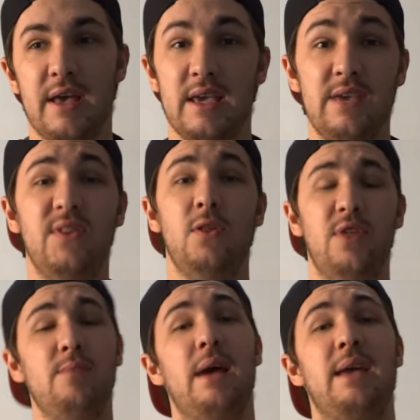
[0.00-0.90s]
even though
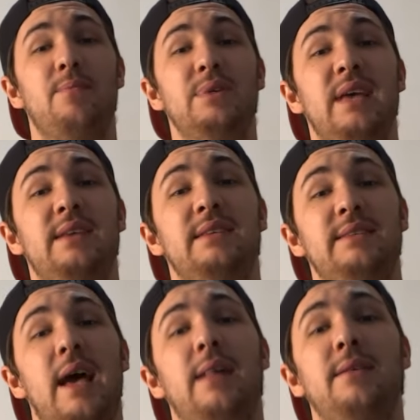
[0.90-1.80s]
they might possess
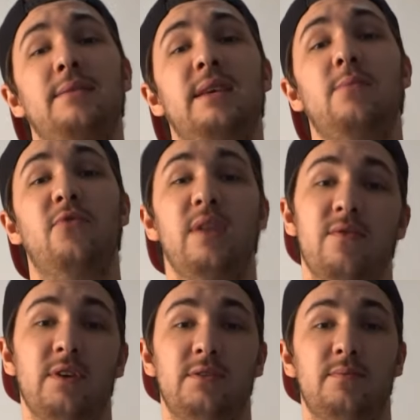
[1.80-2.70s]
exactly the same
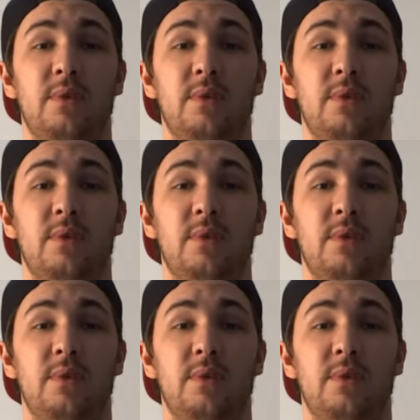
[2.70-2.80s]
flavours.